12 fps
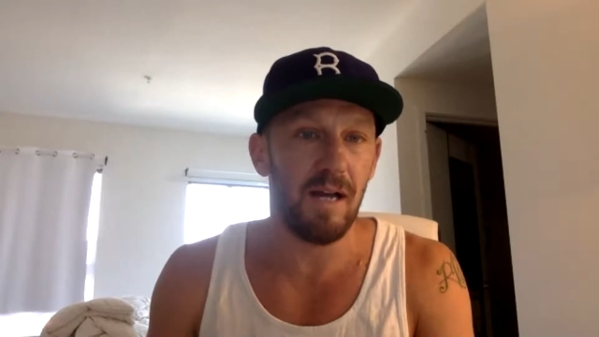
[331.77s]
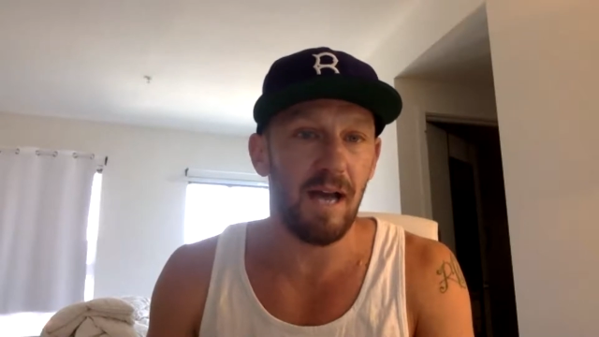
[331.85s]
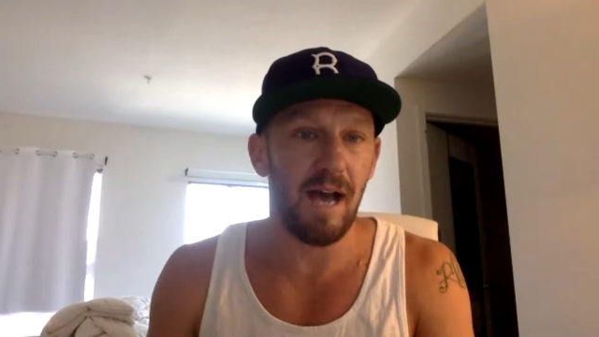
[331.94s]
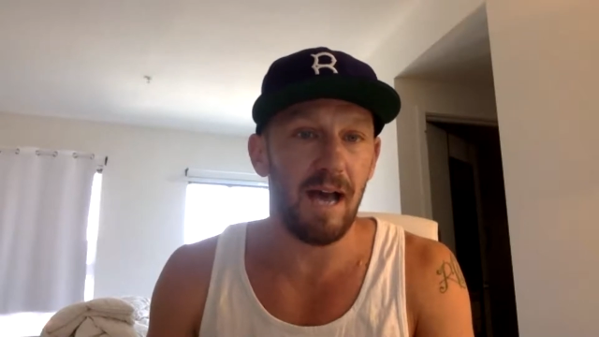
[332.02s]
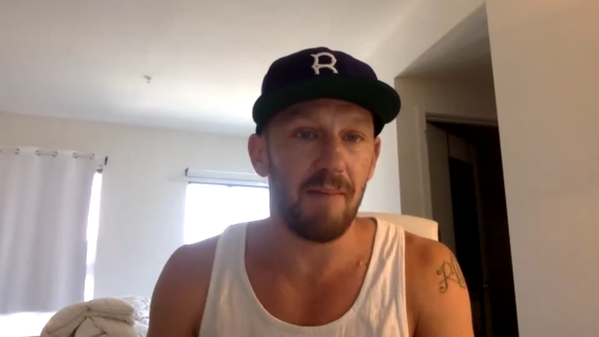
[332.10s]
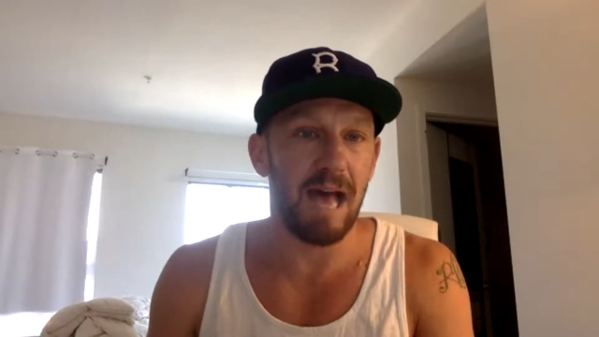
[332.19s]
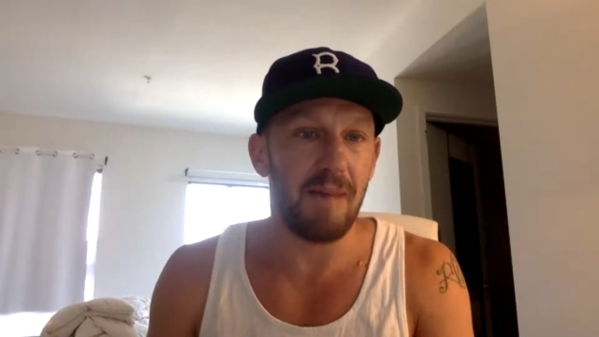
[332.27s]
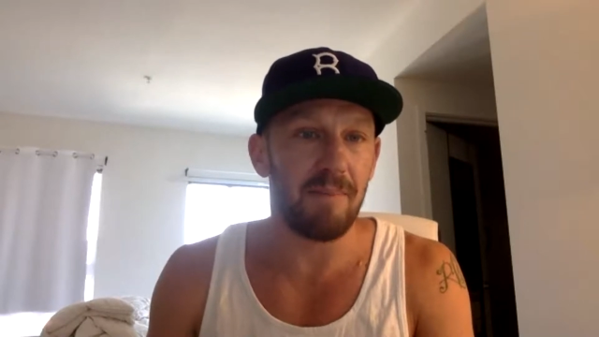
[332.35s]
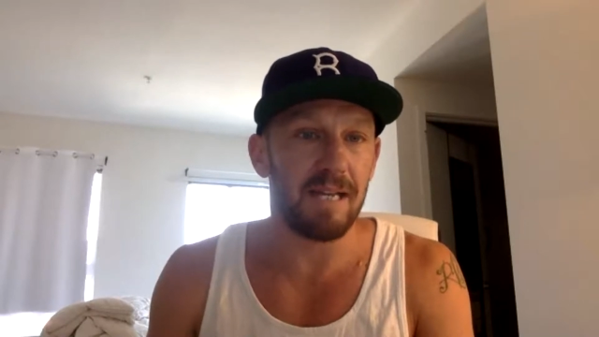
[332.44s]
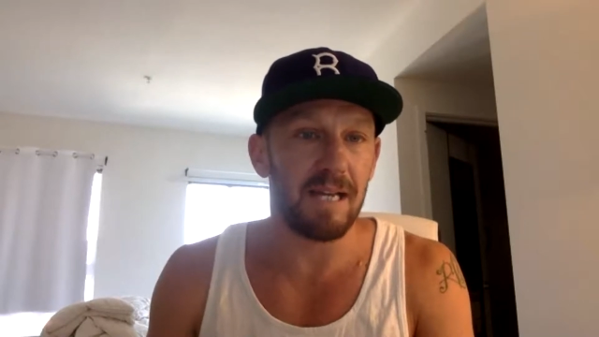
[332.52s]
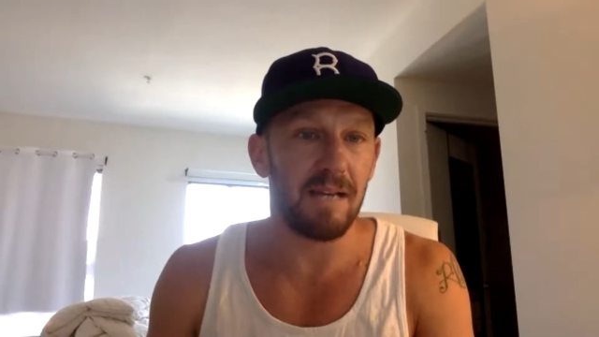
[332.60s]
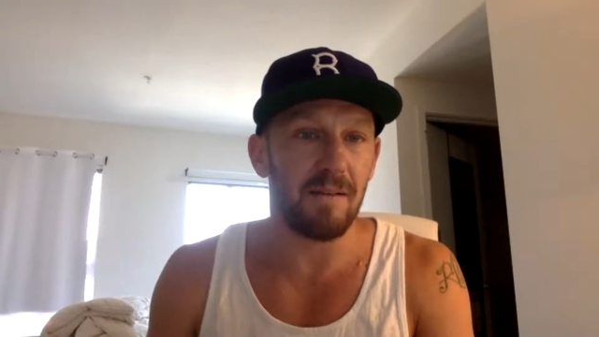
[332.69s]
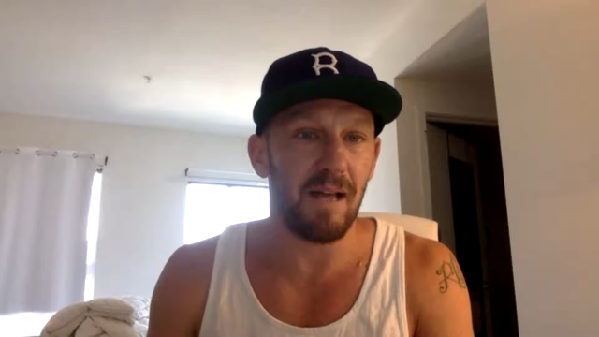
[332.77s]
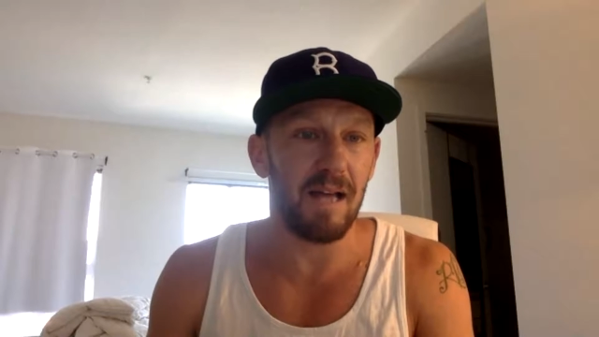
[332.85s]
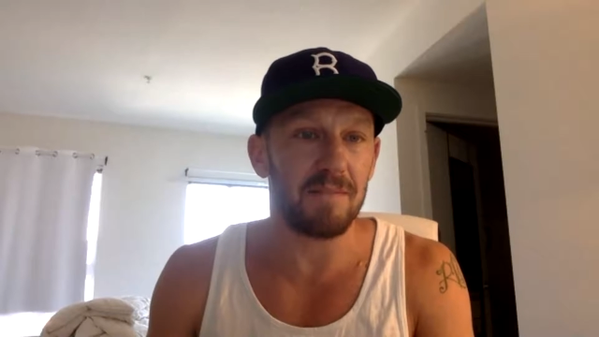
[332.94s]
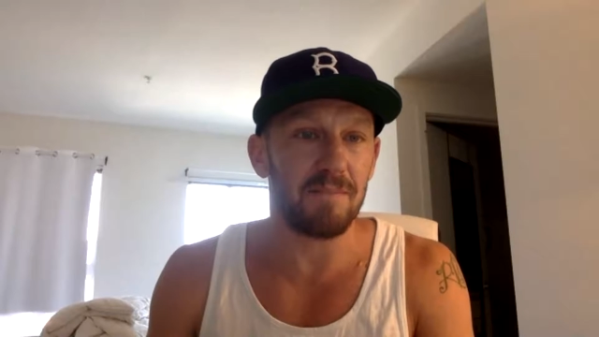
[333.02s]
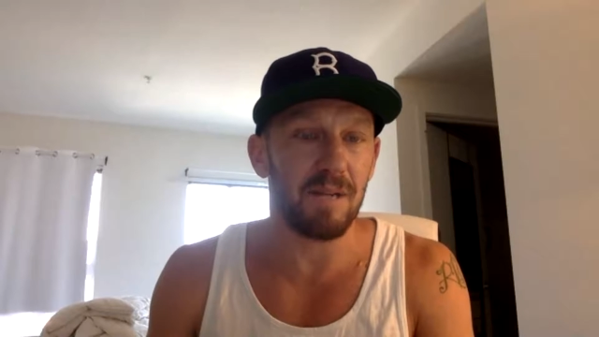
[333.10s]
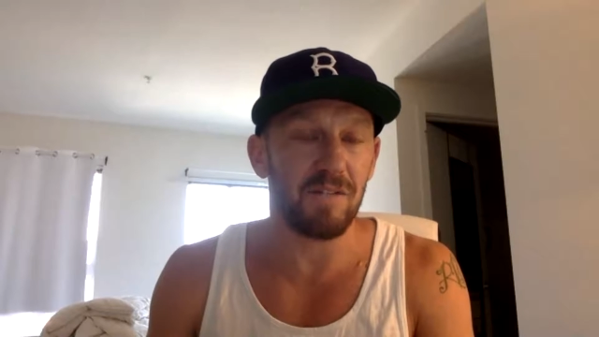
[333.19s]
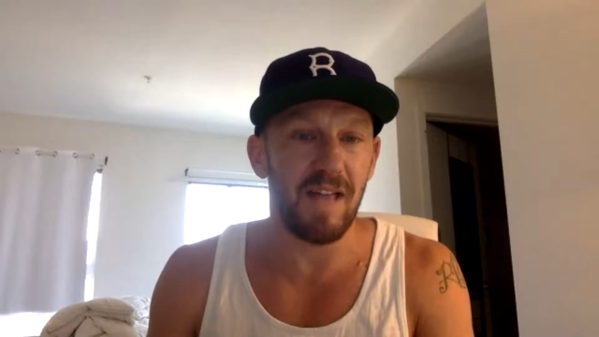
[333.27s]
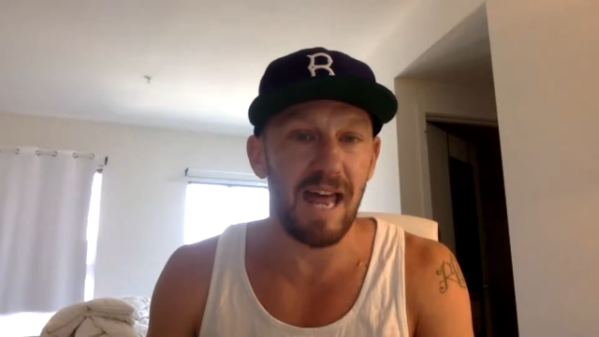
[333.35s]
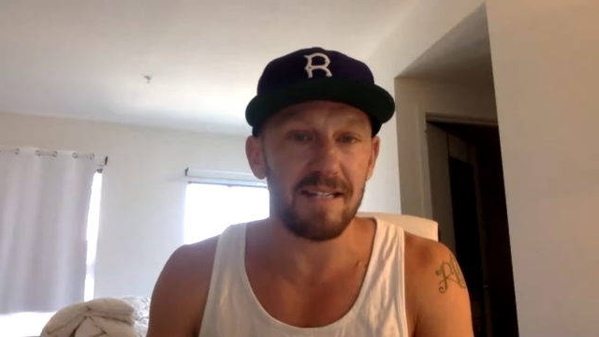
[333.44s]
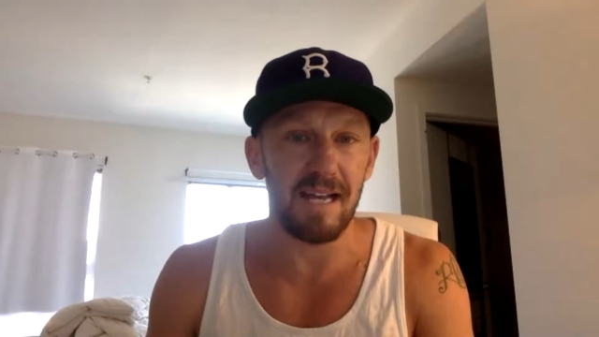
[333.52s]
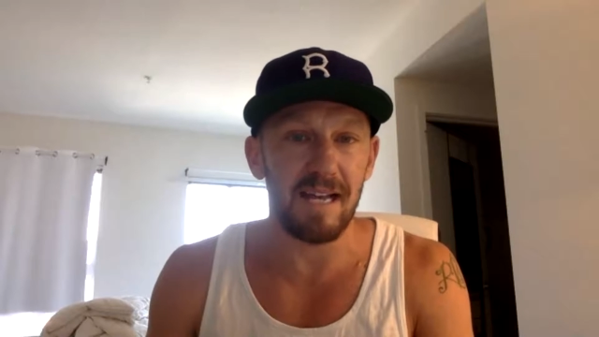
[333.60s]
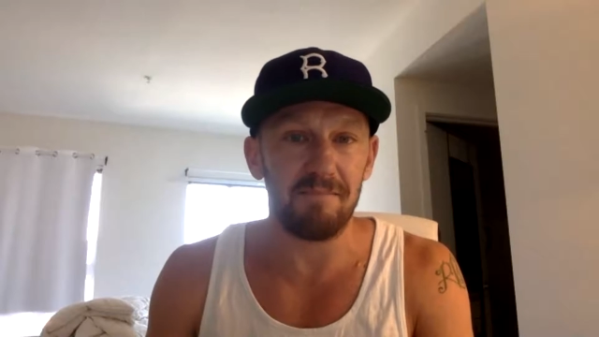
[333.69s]
I'm happy to get a, as much of that
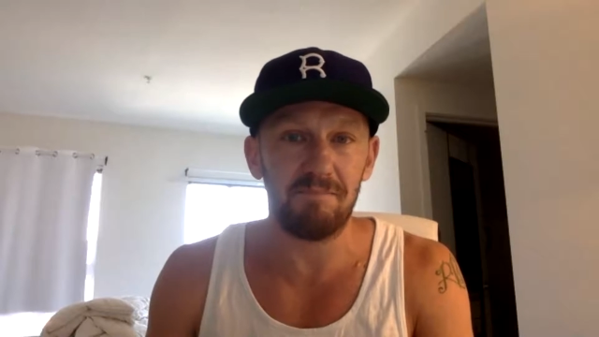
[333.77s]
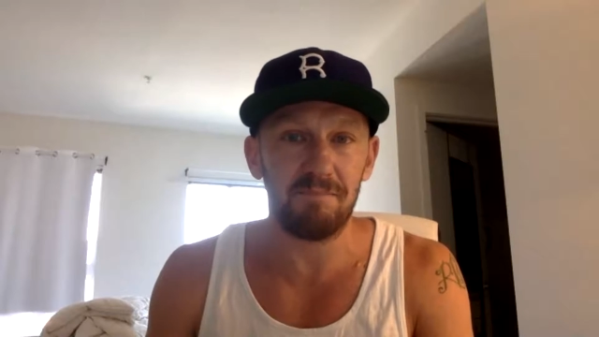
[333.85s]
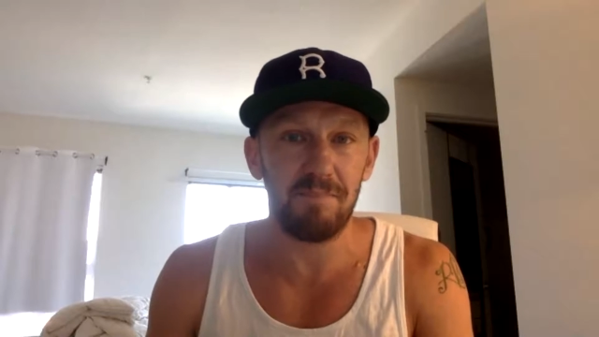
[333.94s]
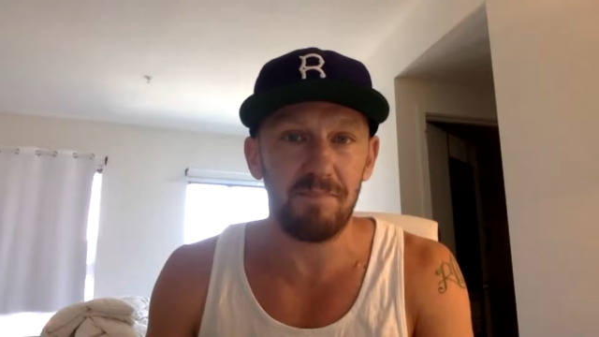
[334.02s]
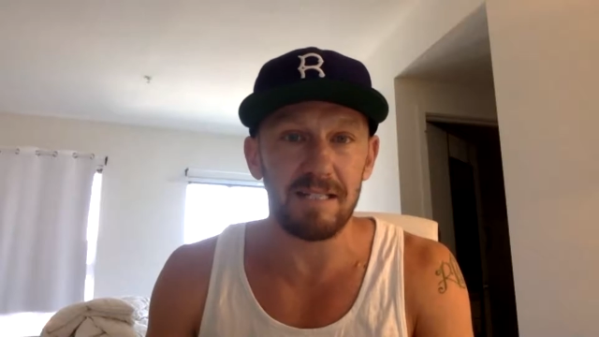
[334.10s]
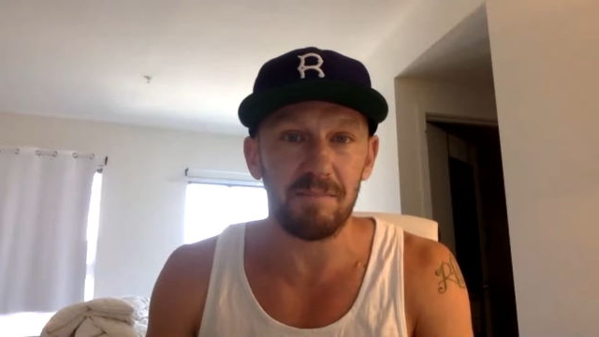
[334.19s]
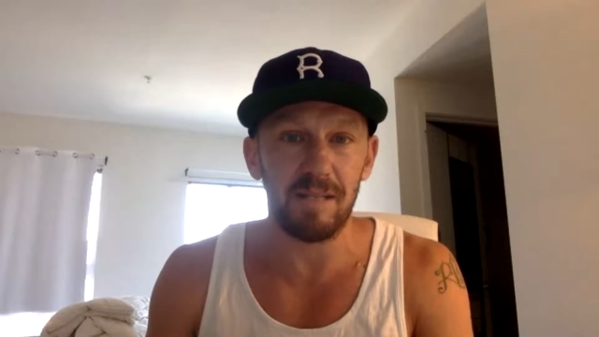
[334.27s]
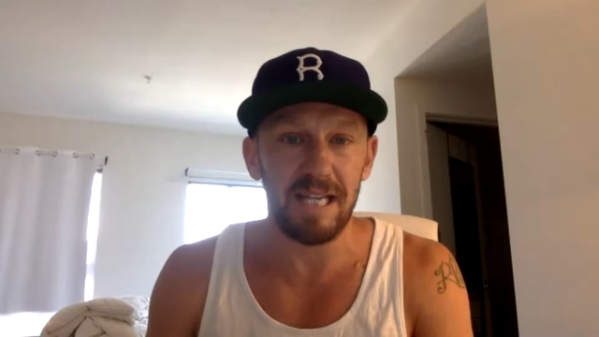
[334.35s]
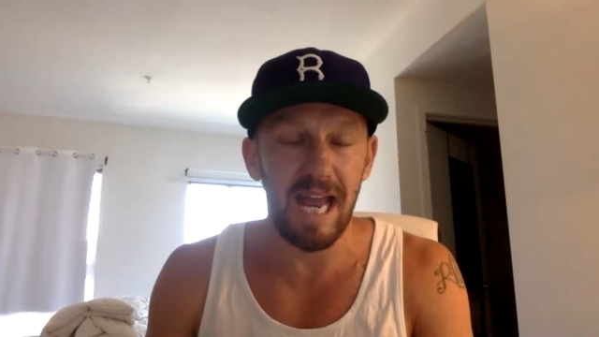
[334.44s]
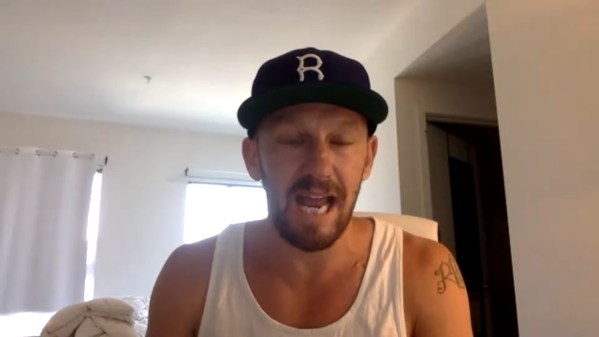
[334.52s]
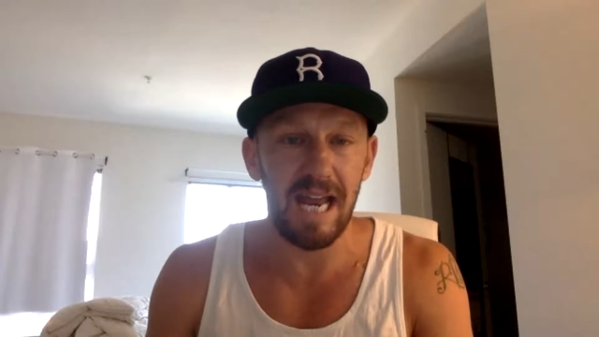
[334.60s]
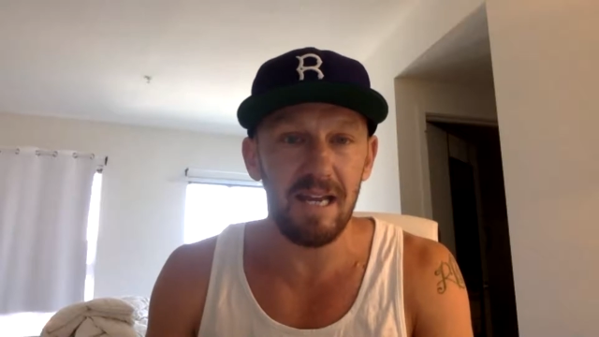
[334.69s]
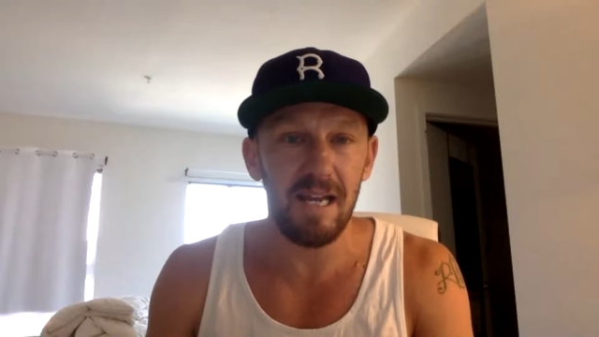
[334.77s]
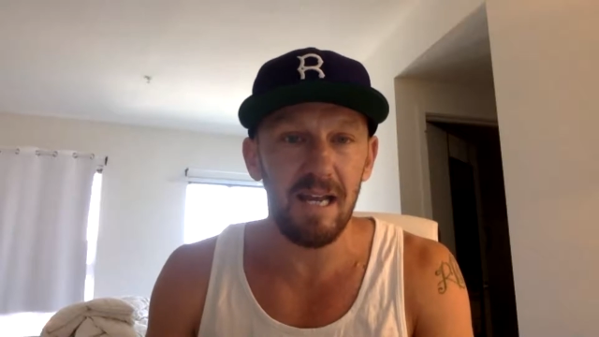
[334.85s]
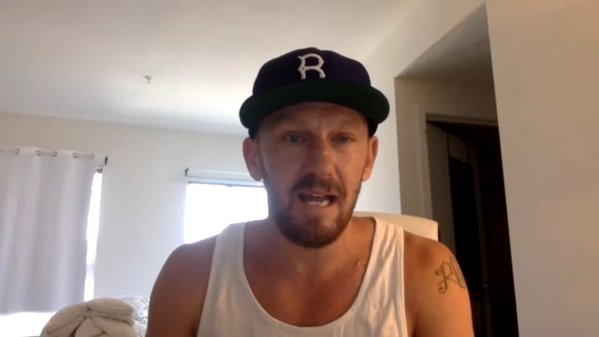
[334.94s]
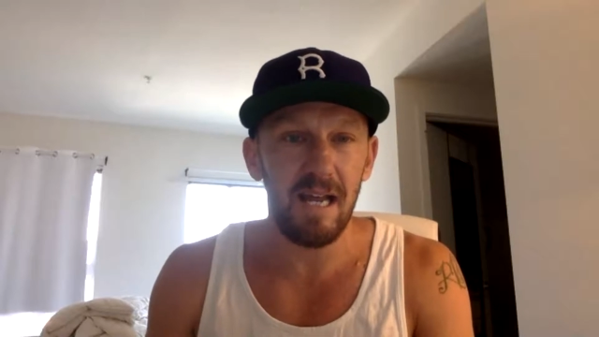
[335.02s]
as I possibly can.